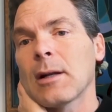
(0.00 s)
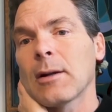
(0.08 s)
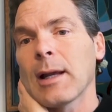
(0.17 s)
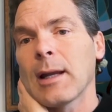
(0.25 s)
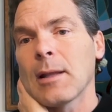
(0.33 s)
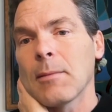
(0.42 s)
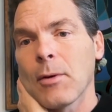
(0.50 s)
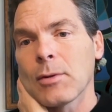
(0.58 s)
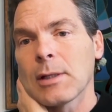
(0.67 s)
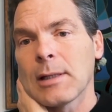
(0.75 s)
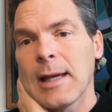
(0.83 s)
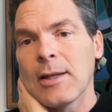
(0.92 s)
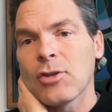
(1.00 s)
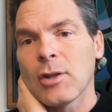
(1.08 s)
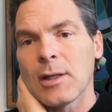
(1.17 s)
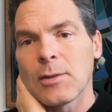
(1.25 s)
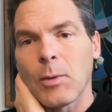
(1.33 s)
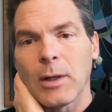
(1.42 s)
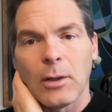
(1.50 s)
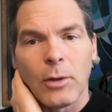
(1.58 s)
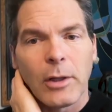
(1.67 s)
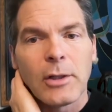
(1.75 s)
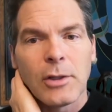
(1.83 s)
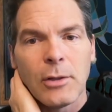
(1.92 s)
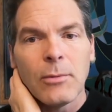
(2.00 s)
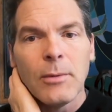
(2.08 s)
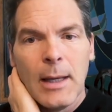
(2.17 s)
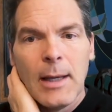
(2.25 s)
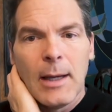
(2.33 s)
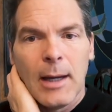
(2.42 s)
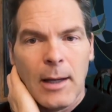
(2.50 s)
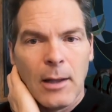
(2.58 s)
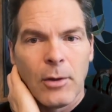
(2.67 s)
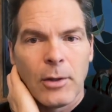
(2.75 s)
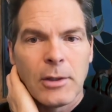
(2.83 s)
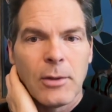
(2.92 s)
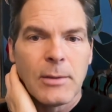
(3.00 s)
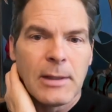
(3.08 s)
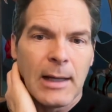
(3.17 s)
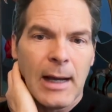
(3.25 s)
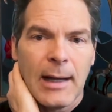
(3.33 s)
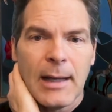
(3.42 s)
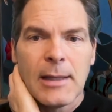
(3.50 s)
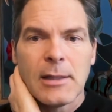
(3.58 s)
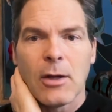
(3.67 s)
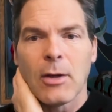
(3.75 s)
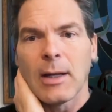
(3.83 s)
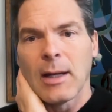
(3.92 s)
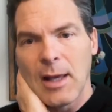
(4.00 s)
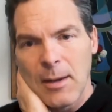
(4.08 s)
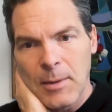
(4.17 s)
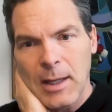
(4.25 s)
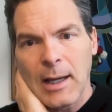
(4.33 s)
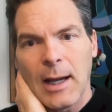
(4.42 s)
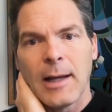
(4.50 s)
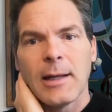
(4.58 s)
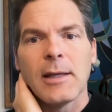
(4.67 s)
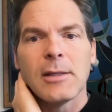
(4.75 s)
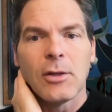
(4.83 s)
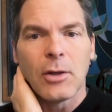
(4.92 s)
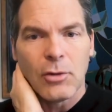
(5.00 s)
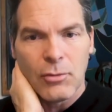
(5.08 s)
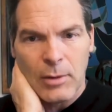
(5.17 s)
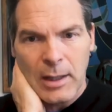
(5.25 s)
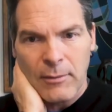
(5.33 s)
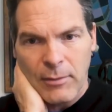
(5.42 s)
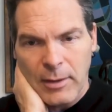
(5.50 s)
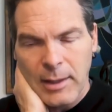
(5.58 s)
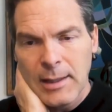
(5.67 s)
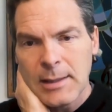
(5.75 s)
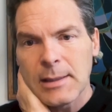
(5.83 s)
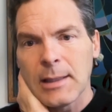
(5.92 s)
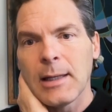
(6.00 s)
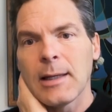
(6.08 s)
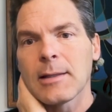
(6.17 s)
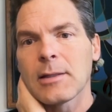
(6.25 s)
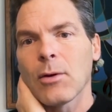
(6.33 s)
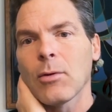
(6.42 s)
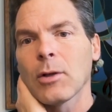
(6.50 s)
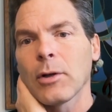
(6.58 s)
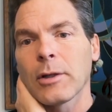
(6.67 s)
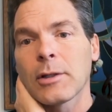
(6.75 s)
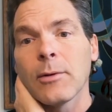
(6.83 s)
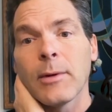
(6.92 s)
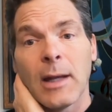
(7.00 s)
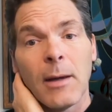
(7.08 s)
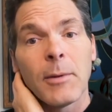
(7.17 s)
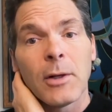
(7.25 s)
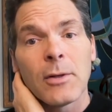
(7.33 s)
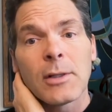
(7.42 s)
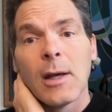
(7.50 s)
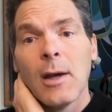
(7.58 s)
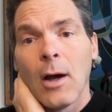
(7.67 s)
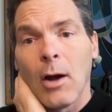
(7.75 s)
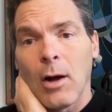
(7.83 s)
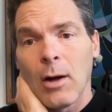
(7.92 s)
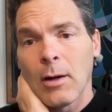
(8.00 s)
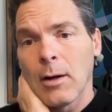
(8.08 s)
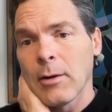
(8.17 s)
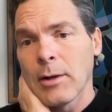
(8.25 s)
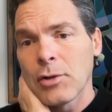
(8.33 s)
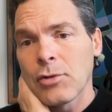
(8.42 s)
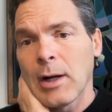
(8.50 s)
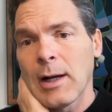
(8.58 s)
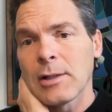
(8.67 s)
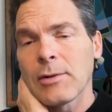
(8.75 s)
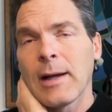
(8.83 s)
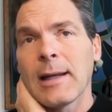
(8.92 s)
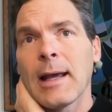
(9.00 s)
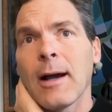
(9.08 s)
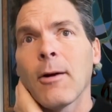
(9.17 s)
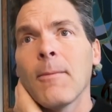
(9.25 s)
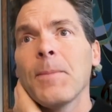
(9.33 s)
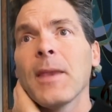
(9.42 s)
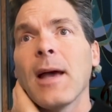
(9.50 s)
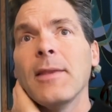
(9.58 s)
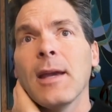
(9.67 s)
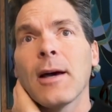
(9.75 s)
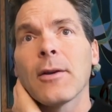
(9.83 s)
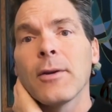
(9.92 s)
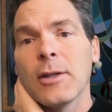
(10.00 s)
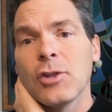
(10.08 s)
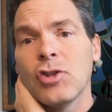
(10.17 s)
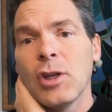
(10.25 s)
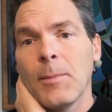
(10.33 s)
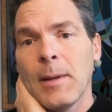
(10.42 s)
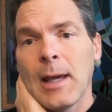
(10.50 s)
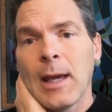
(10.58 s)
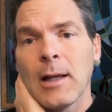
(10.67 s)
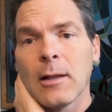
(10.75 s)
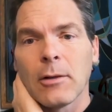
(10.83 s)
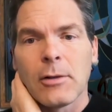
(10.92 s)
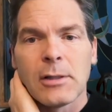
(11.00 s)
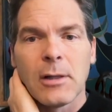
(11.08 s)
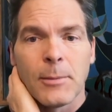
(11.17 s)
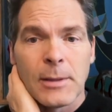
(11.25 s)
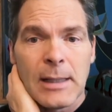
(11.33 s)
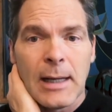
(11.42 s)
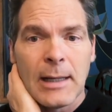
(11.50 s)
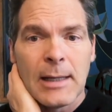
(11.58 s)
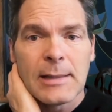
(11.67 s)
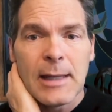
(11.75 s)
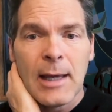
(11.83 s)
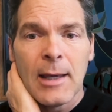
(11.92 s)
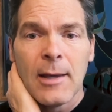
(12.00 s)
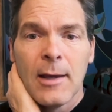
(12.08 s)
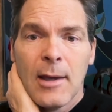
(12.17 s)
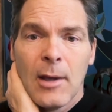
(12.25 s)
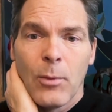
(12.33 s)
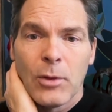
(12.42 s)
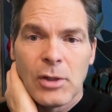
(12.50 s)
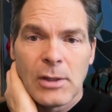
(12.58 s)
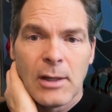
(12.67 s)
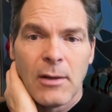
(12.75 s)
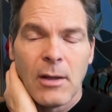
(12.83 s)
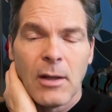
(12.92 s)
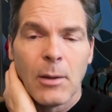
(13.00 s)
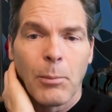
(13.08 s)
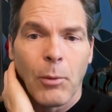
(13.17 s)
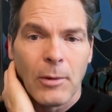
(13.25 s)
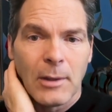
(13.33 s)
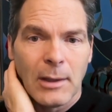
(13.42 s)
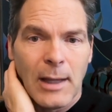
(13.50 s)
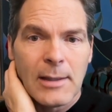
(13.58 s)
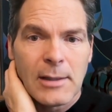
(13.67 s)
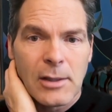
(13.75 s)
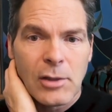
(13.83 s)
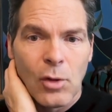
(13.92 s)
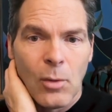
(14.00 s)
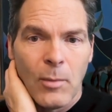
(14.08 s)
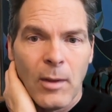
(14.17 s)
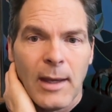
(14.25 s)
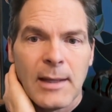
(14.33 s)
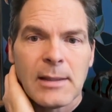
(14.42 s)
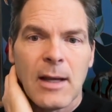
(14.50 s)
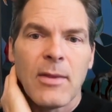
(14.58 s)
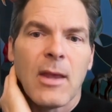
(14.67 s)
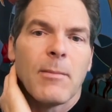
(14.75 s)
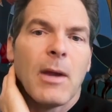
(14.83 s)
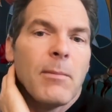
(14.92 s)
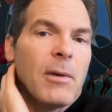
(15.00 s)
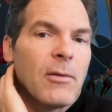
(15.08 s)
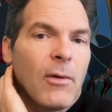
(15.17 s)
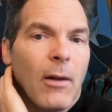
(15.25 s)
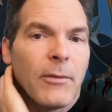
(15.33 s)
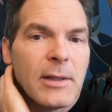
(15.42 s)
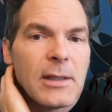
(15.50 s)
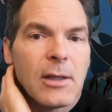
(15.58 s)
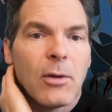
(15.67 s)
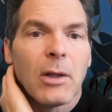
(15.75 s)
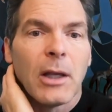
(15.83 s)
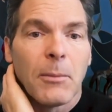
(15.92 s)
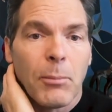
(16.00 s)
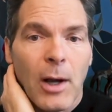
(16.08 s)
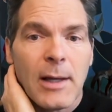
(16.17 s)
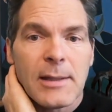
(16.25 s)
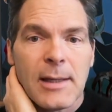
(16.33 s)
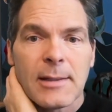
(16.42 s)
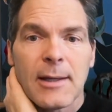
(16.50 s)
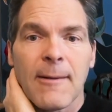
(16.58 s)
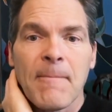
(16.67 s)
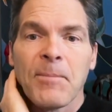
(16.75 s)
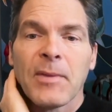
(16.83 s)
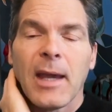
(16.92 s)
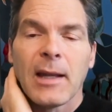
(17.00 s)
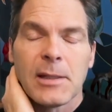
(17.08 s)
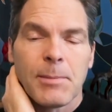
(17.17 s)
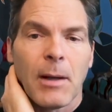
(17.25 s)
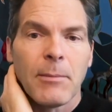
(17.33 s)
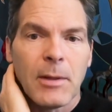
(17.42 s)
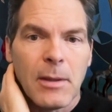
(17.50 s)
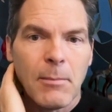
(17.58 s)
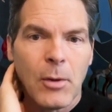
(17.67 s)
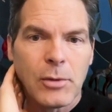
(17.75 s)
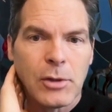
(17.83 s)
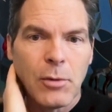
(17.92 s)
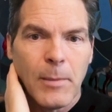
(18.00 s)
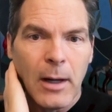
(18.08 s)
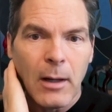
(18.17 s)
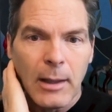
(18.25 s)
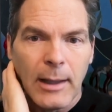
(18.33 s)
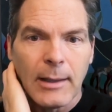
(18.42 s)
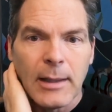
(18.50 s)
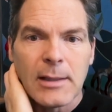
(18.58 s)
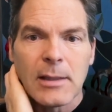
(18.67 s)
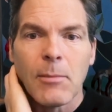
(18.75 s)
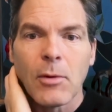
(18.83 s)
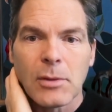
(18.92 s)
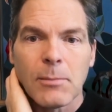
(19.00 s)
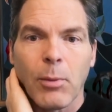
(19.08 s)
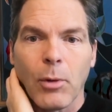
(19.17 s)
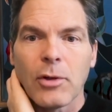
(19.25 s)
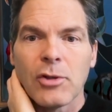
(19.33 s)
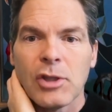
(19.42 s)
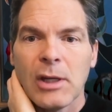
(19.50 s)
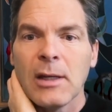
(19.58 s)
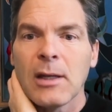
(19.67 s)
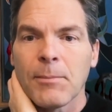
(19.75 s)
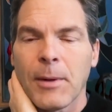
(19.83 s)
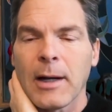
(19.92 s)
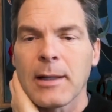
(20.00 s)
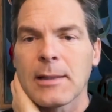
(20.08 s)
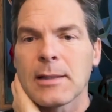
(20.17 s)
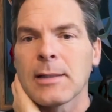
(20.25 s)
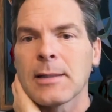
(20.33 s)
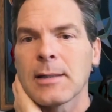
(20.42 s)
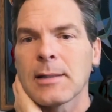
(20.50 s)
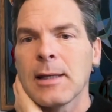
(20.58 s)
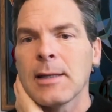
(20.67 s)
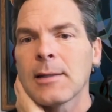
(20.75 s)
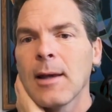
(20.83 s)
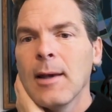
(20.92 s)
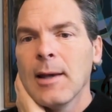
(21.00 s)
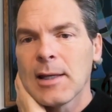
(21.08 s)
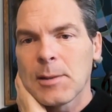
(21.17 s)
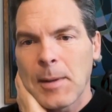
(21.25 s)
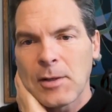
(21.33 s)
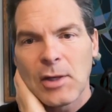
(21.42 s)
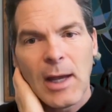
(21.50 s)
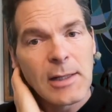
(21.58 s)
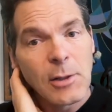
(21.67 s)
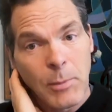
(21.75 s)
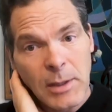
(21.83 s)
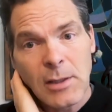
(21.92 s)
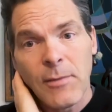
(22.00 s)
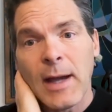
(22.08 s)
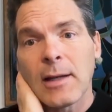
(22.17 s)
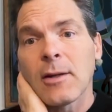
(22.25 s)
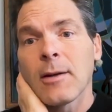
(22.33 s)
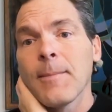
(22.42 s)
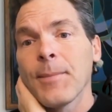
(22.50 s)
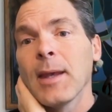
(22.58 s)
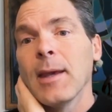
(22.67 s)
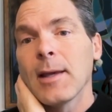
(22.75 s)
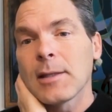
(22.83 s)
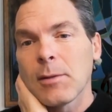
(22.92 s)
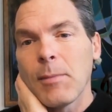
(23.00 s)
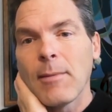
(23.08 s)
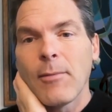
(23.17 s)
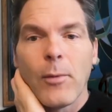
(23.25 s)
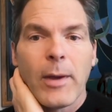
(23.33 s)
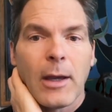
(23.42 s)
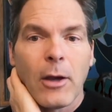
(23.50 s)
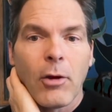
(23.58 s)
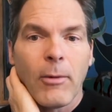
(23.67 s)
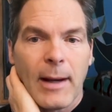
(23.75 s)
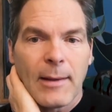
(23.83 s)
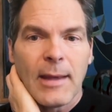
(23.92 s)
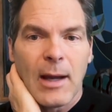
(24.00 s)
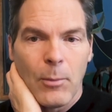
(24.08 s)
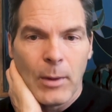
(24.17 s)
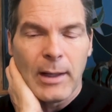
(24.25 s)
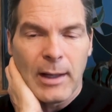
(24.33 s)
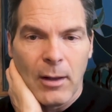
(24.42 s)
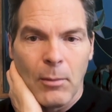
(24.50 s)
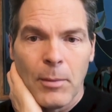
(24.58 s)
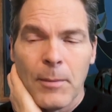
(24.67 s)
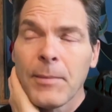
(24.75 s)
that are getting the most attention is one, LRRK2. LRRK2 is a kinase. You can inhibit a kinase. You can drug it very easily. And so LRRK2 inhibitors are in trials right now. And the other is GBA, glucocerebrosidase A, which is an important lysosomal enzyme that may be involved in synuclein processing and is probably the most, numerically at least, the most important gene in Parkinson's disease, especially as a risk factor. And so maybe we could correct that. We could help.